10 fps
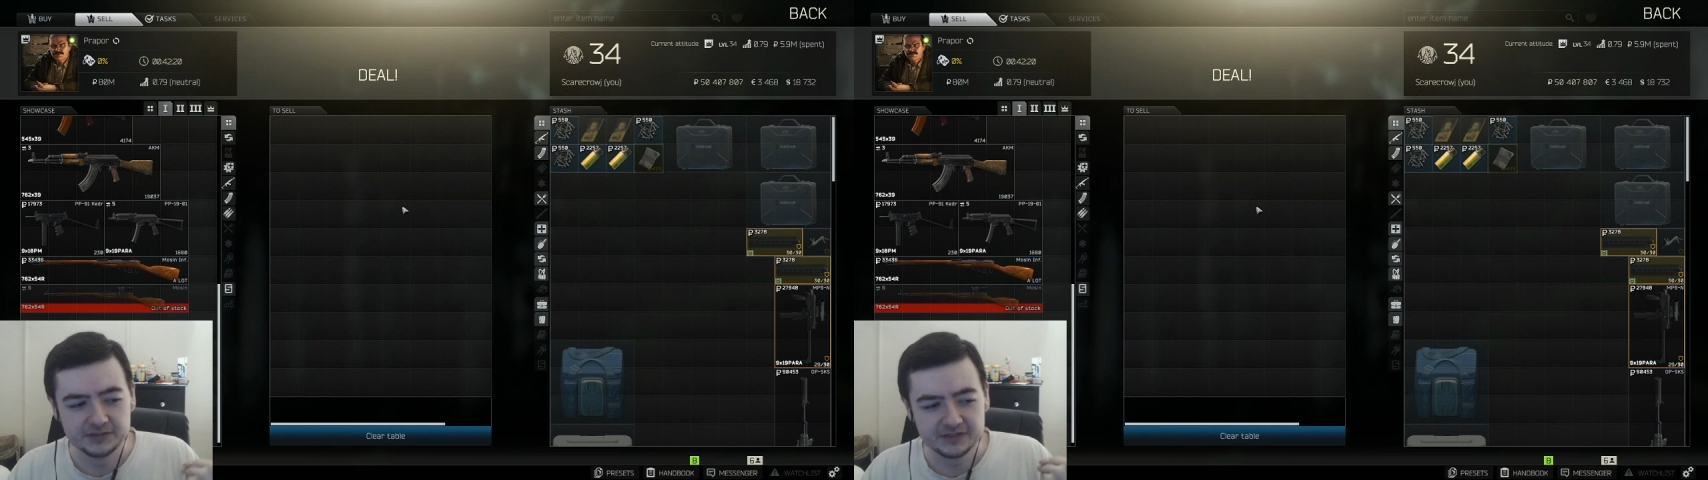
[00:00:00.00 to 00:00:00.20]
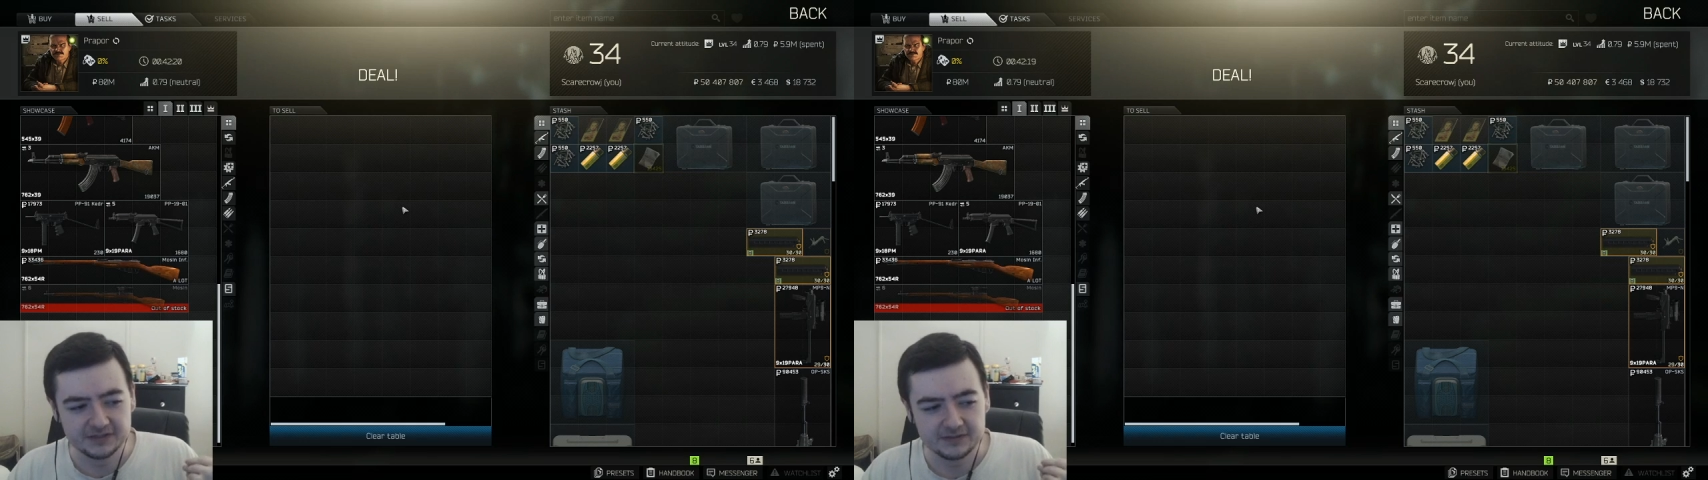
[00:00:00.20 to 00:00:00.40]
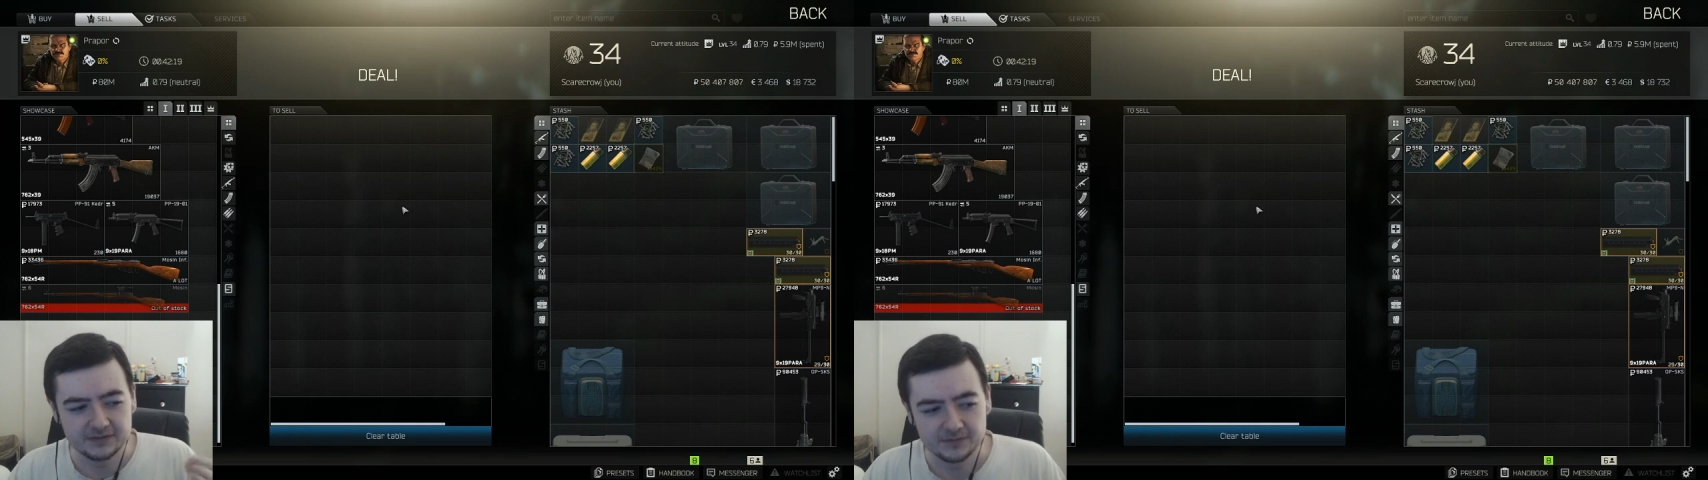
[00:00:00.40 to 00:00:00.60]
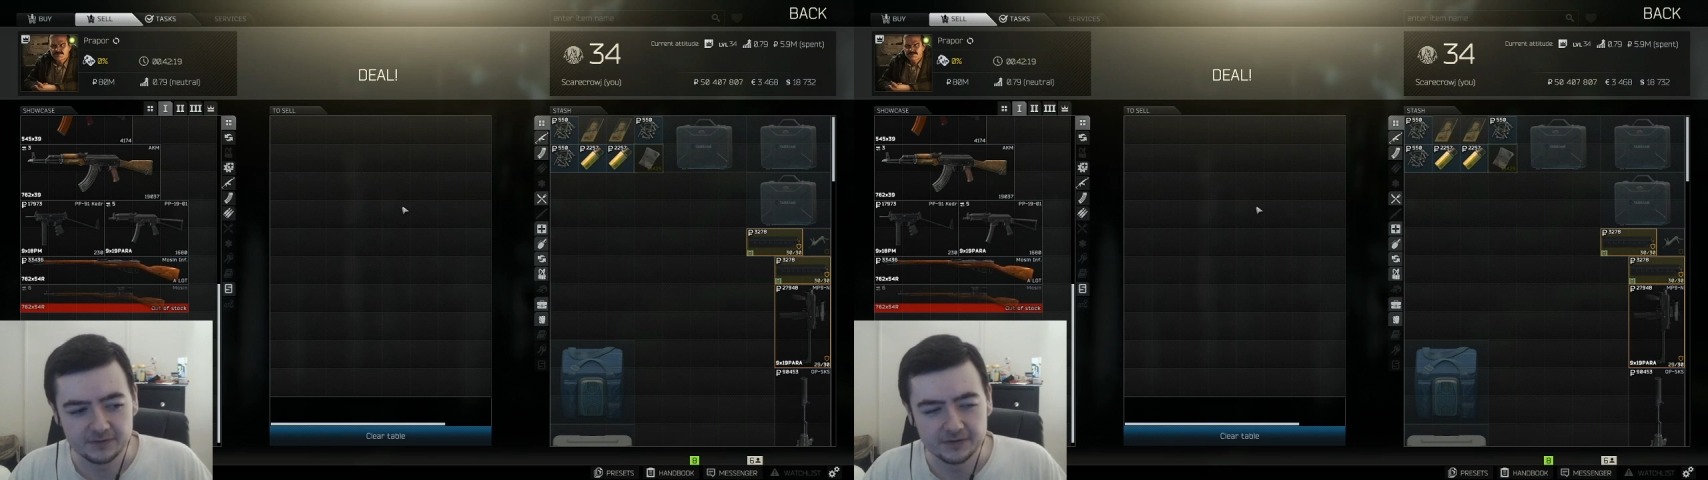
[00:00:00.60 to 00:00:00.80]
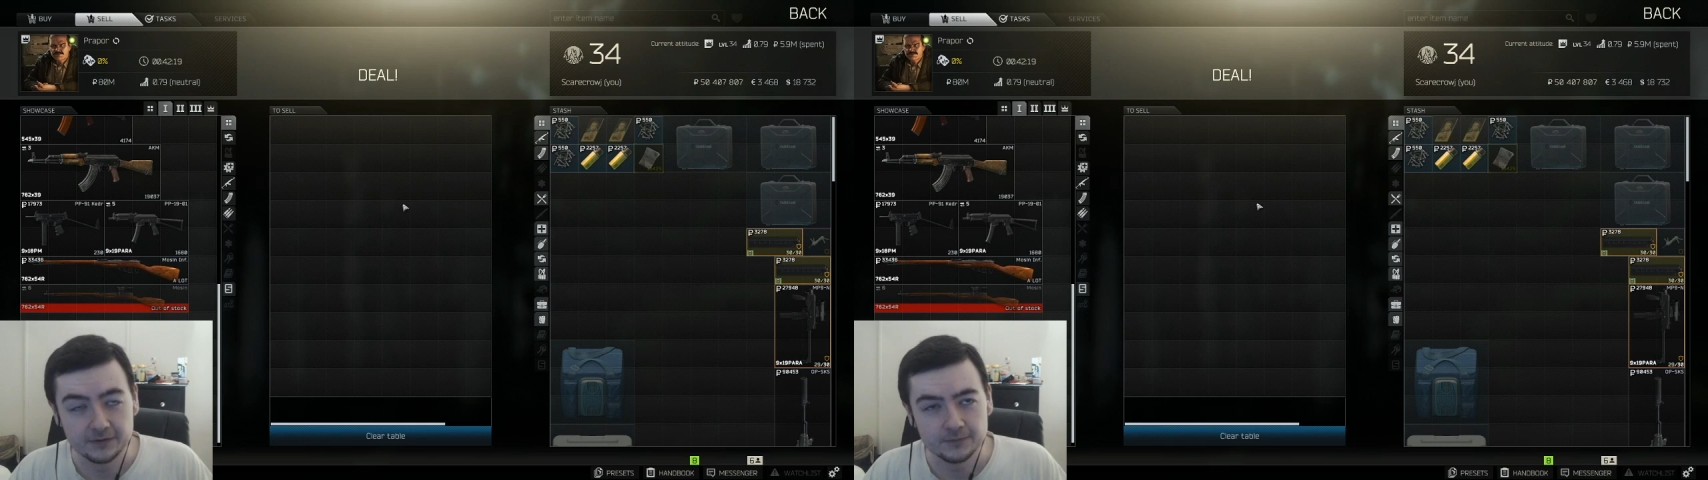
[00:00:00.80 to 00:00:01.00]
get
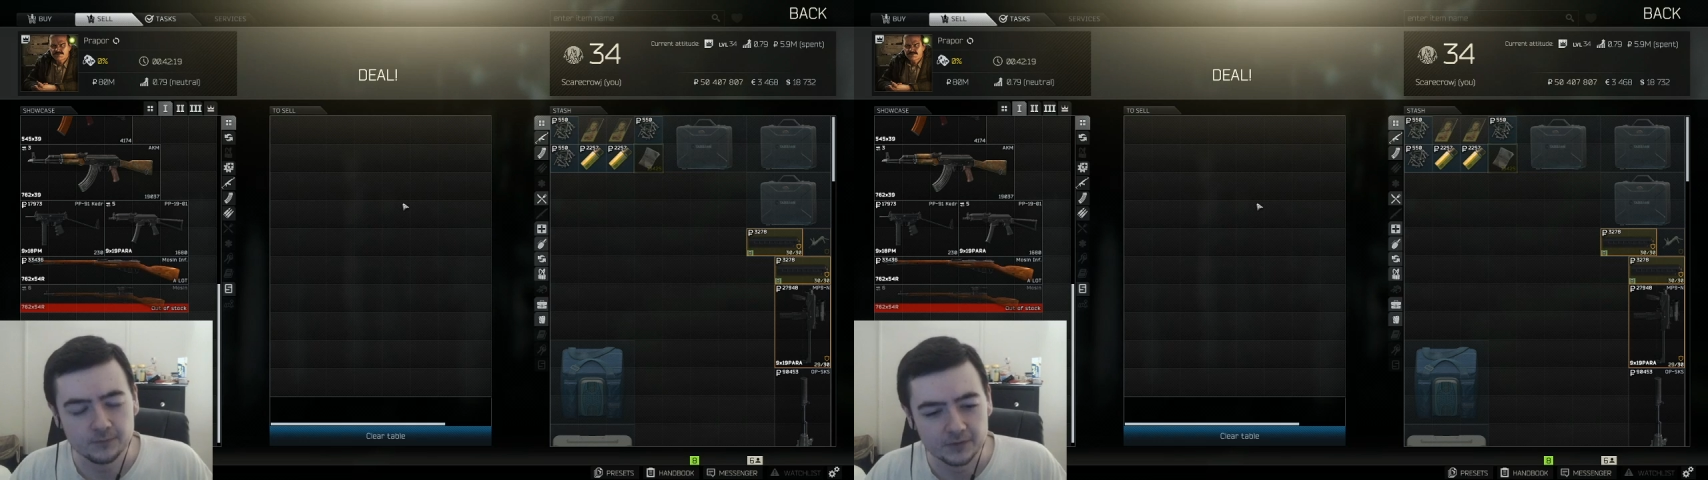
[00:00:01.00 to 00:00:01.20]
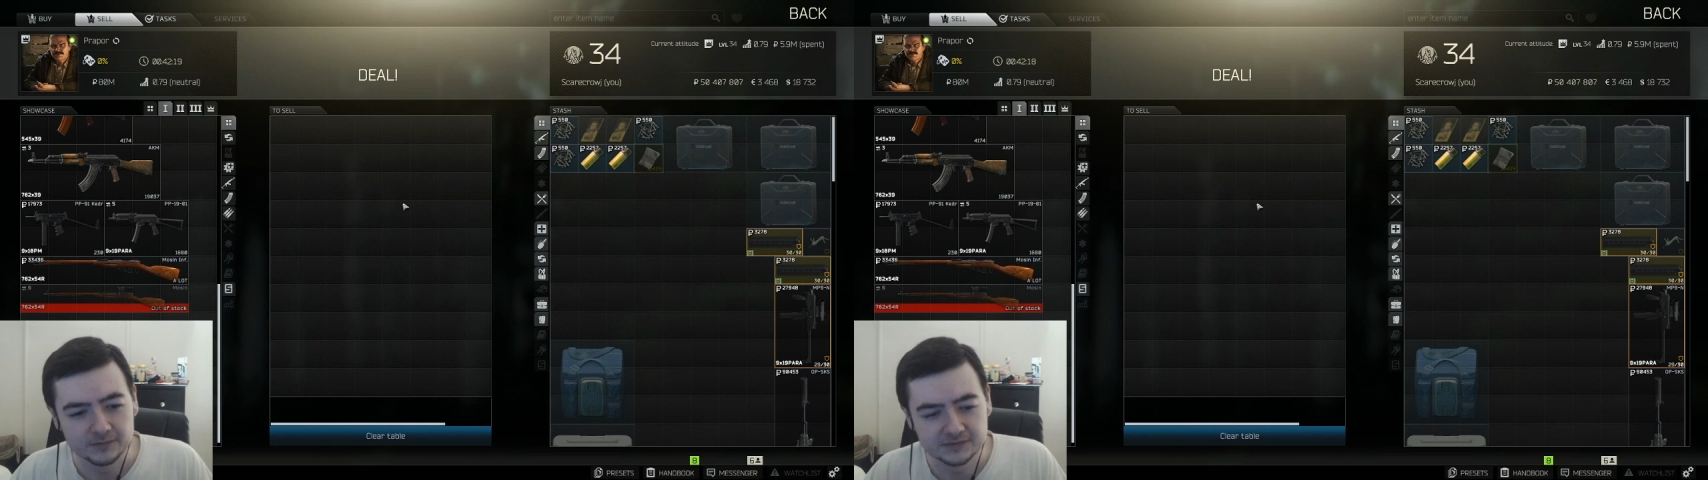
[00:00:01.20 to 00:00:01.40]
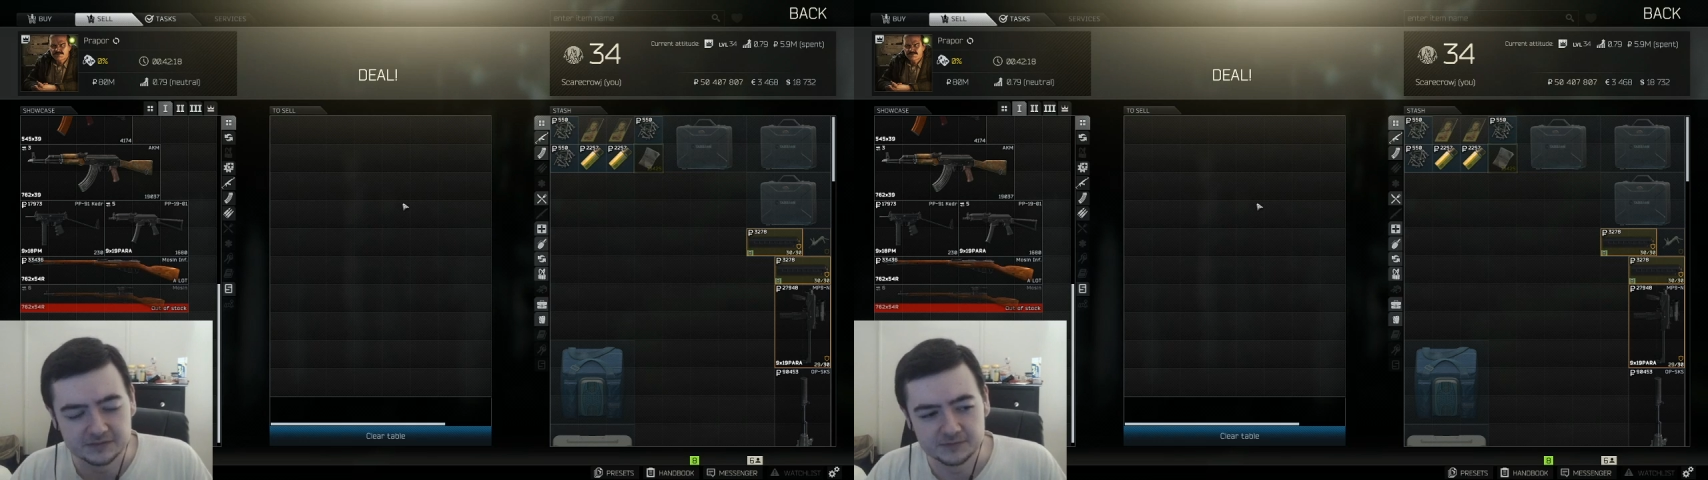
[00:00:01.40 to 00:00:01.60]
the, what was it?